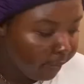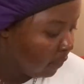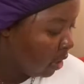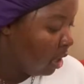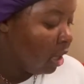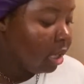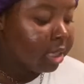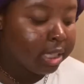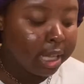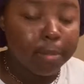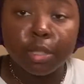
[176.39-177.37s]

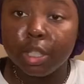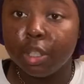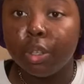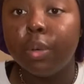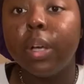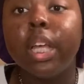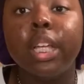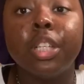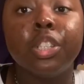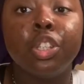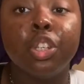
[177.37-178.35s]
Step two is